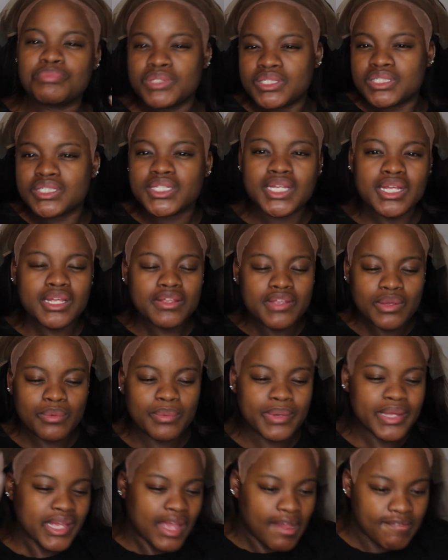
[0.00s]
be sick of your
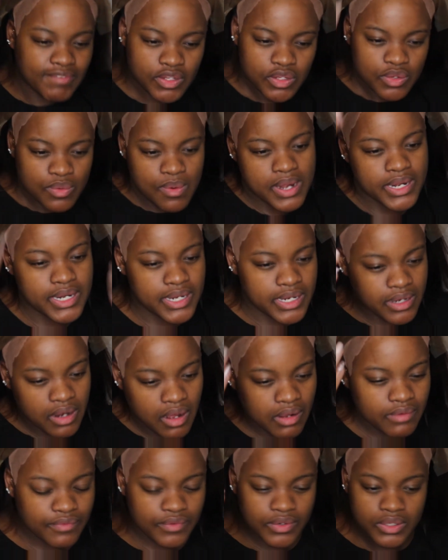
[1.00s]
wig after you wanted it
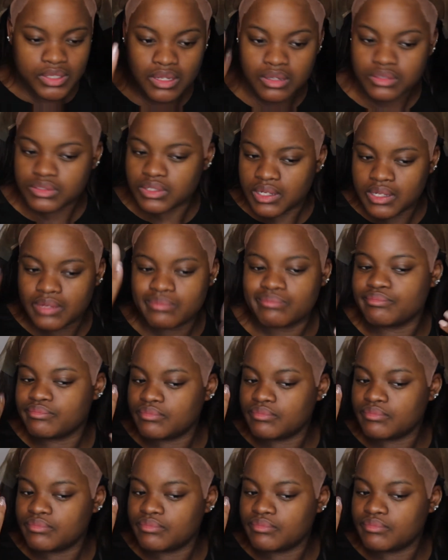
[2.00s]
on for a long time?